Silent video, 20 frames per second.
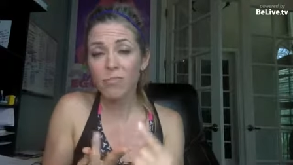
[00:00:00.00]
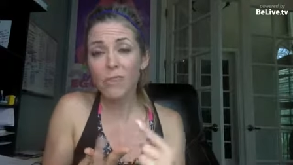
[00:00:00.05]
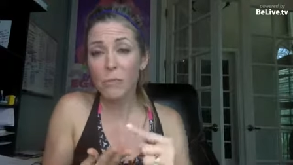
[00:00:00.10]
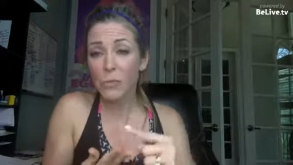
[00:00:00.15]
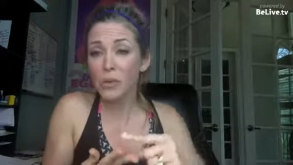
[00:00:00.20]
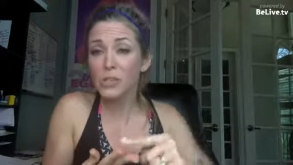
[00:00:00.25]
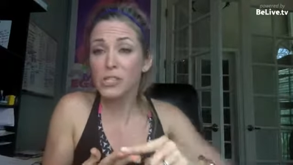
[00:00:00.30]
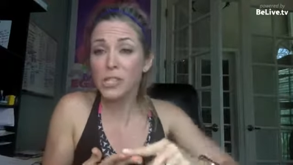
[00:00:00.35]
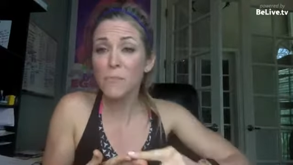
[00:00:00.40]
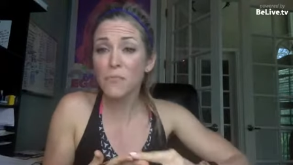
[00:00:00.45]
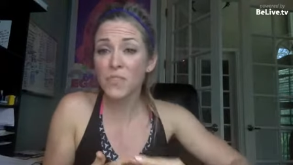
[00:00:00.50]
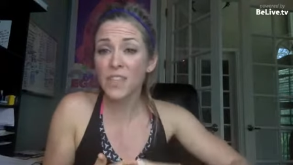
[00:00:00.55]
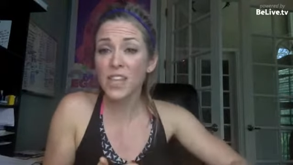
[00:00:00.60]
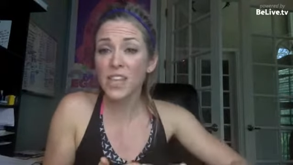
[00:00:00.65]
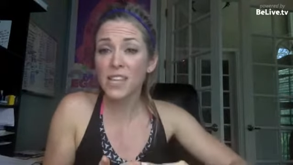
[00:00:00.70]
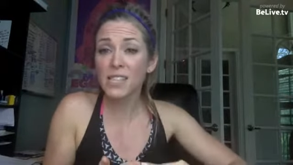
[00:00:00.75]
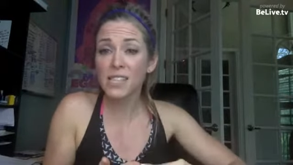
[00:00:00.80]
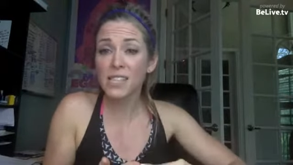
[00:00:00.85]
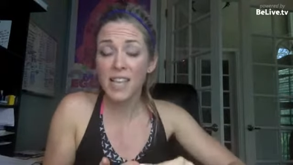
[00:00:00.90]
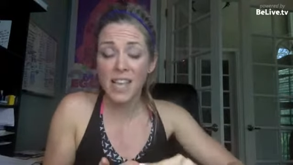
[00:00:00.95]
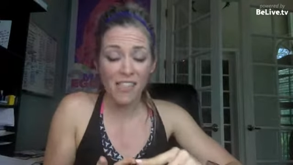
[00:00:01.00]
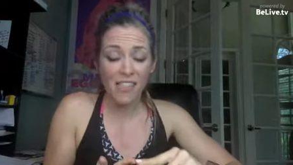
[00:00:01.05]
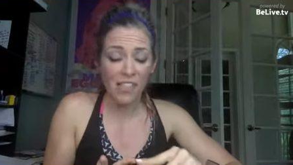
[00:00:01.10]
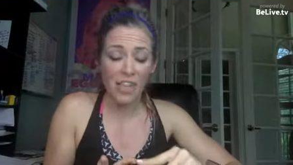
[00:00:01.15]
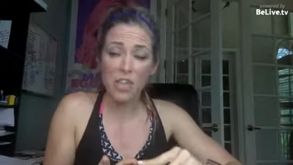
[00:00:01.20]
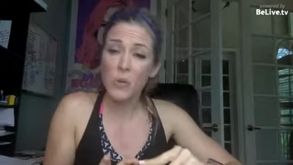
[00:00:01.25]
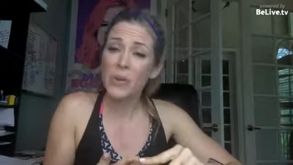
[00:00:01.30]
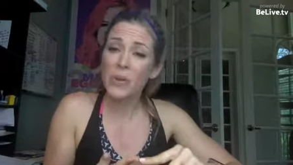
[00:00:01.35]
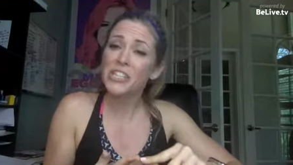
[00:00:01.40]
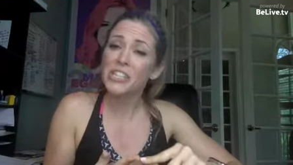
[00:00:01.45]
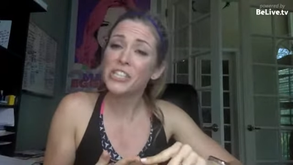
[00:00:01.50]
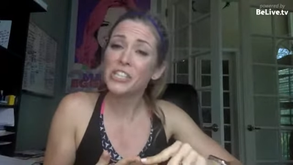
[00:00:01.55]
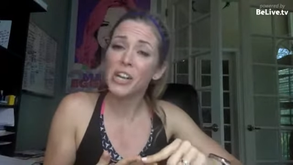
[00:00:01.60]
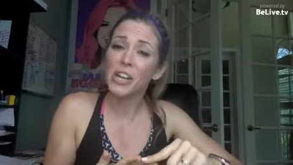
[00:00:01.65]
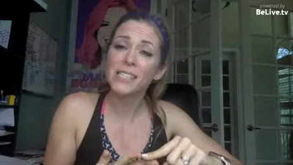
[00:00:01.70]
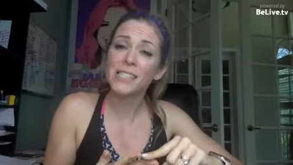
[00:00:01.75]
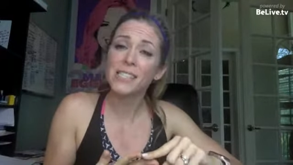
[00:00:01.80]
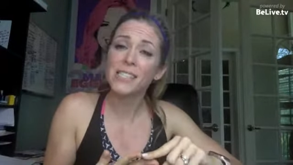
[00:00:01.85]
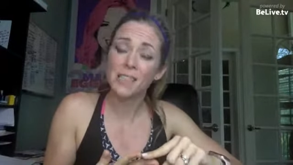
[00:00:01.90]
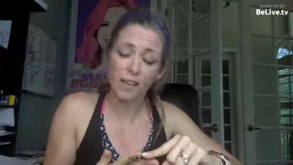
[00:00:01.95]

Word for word: There's some things that you can just